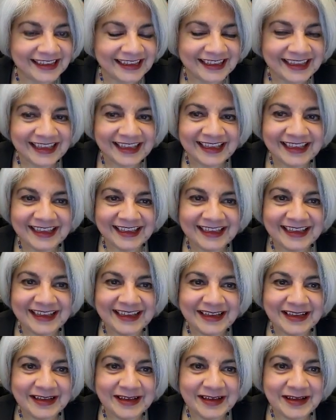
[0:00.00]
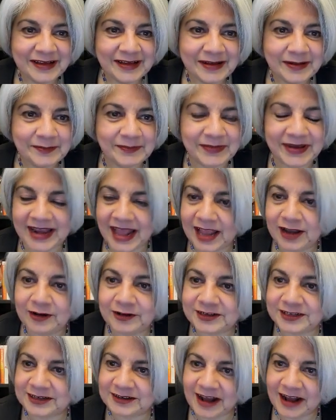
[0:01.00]
Yeah, so that's good. But I
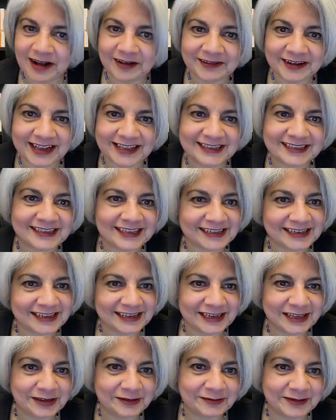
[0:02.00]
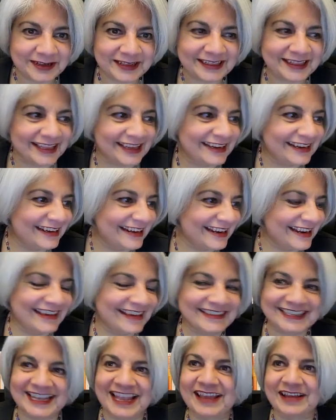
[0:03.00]
looked around and suddenly you weren't there, and
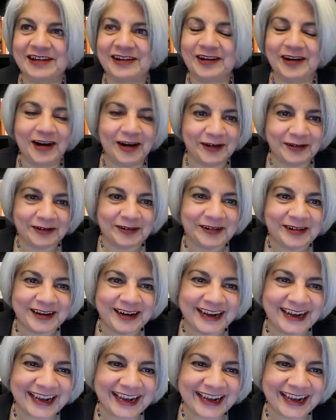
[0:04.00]
I was like, oh.